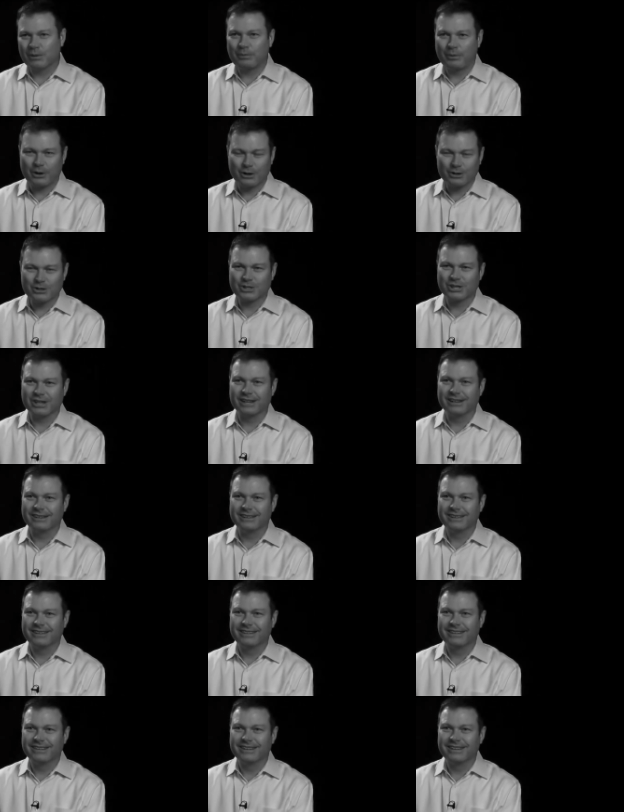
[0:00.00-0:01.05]
a person,
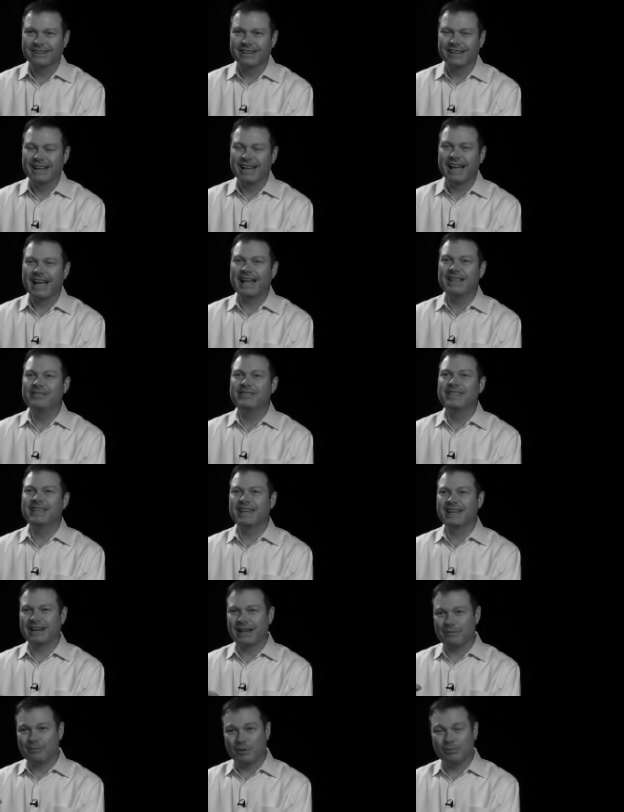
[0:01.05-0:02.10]
and
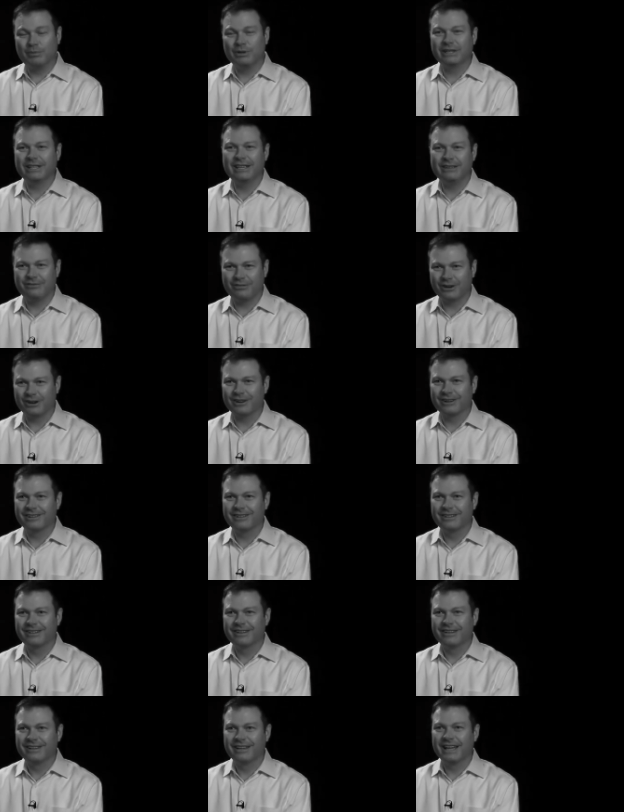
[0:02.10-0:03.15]
then I'm a believer.
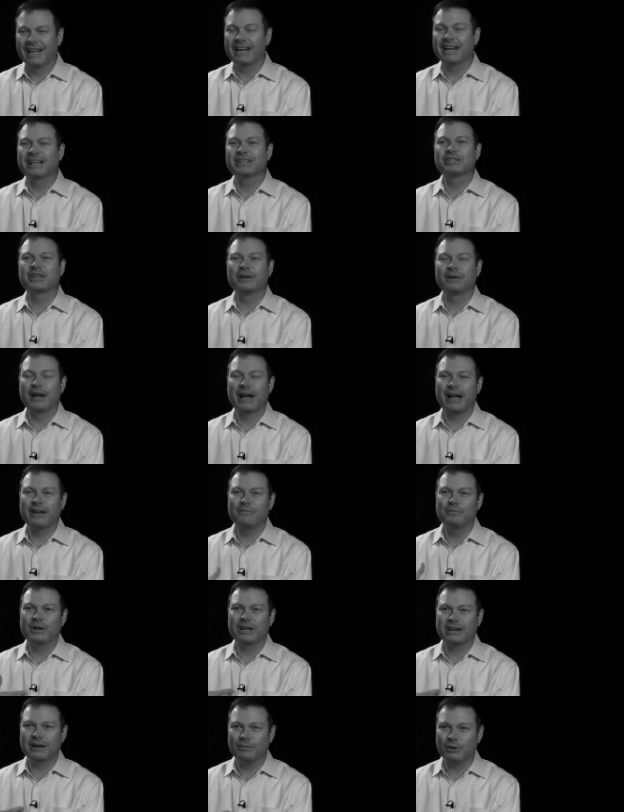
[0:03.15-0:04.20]
And as I've
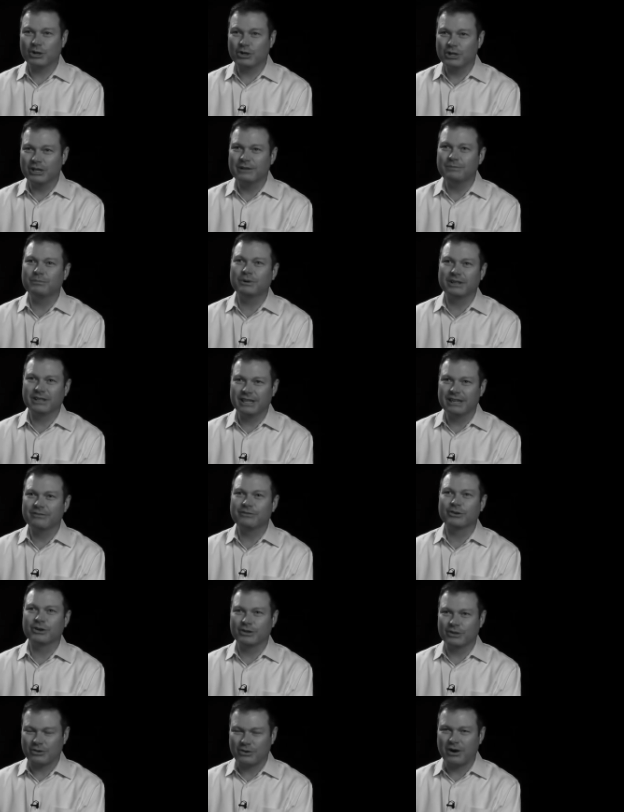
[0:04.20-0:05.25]
become a good
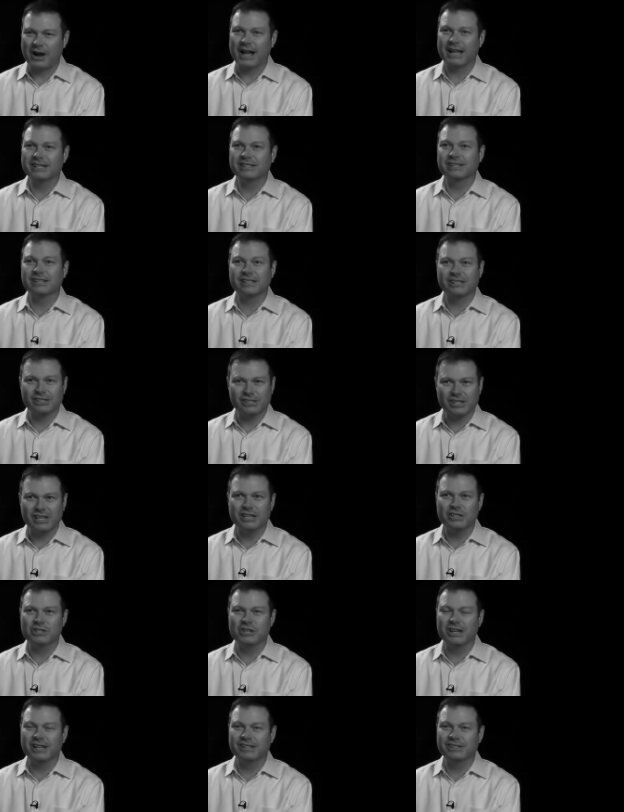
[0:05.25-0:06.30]
believer in Christ and His
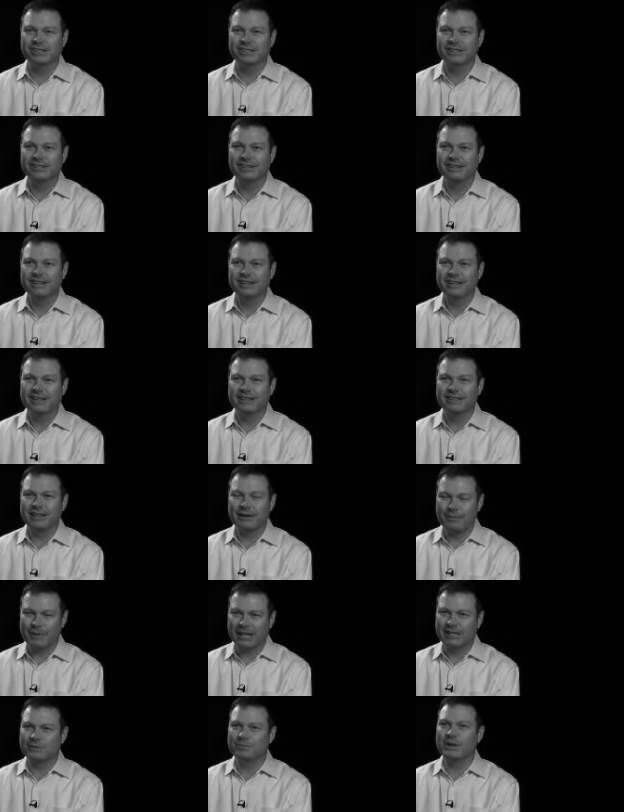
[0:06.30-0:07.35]
teachings, that
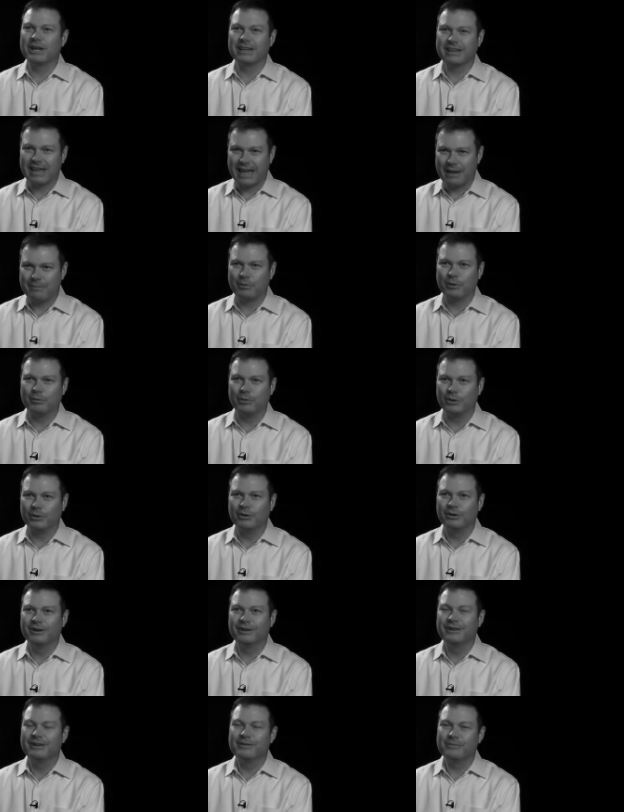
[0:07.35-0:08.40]
makes me a capable
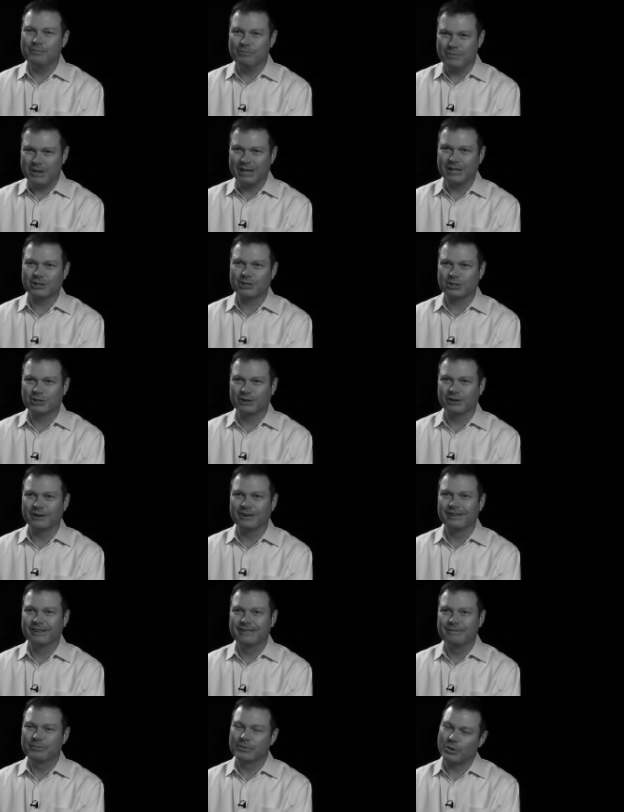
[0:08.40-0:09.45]
minister,
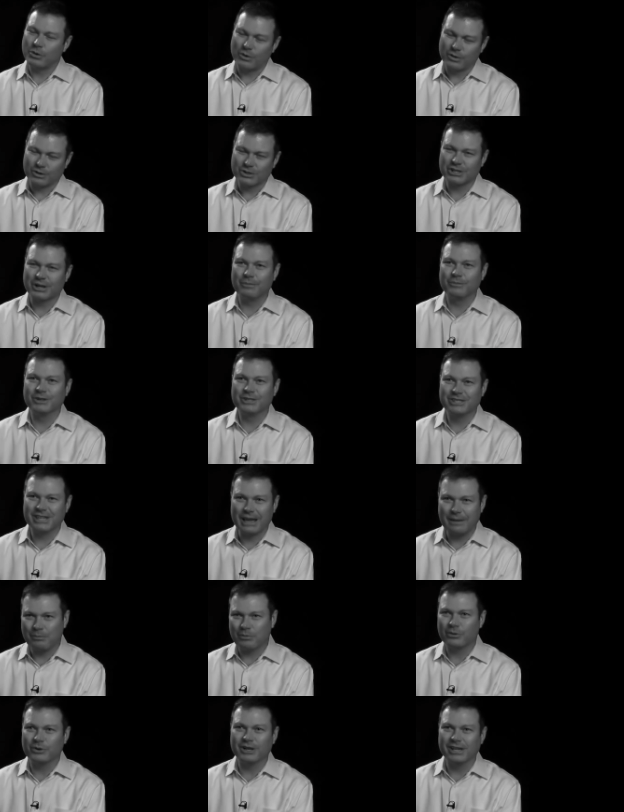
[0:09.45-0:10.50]
or some would say
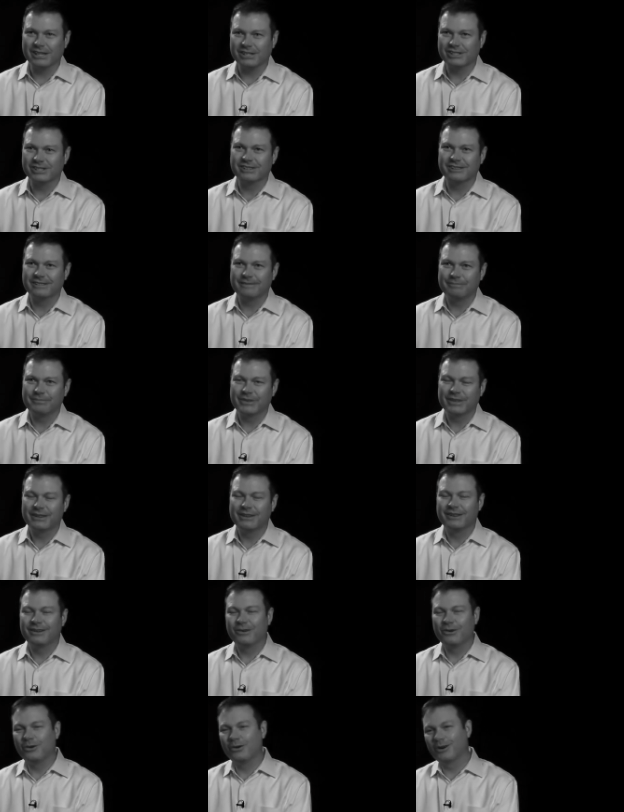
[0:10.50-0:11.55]
priest,
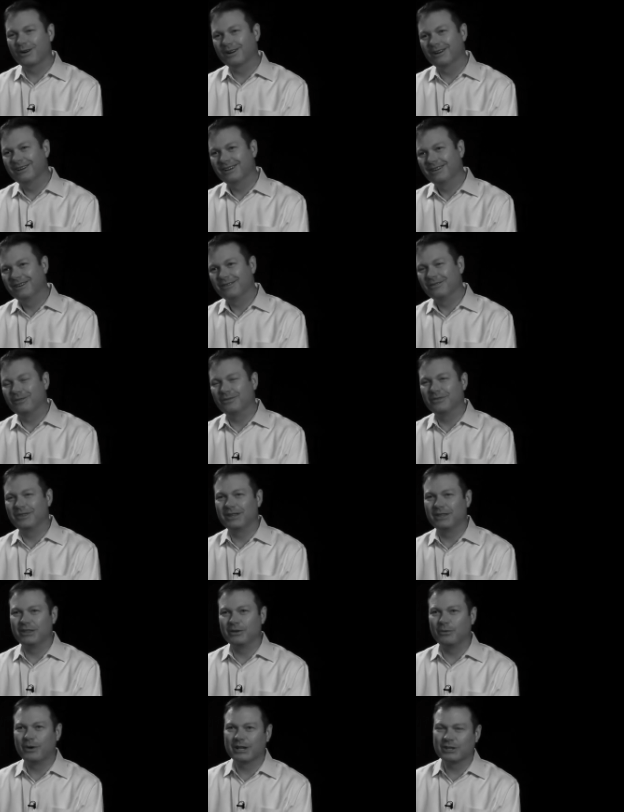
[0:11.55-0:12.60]
or
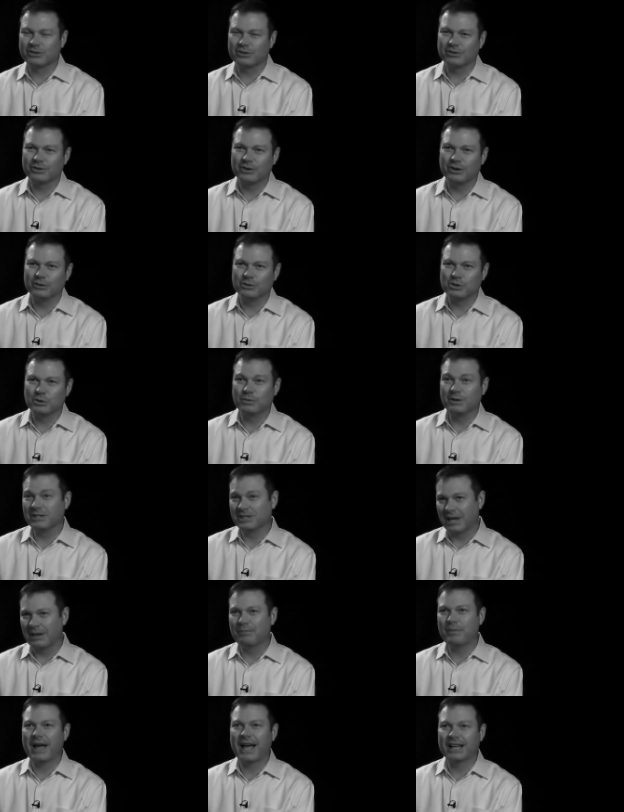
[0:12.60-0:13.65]
in the Western culture we
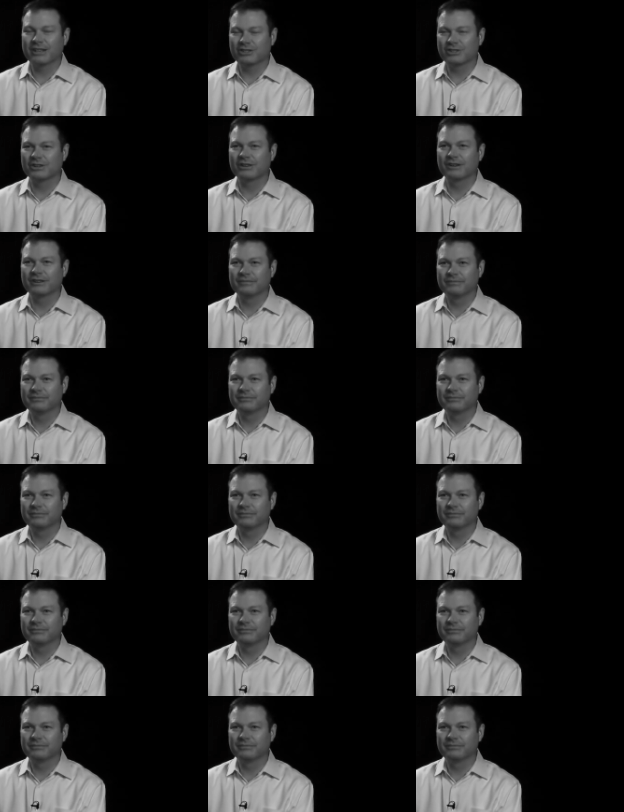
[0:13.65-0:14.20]
say pastor.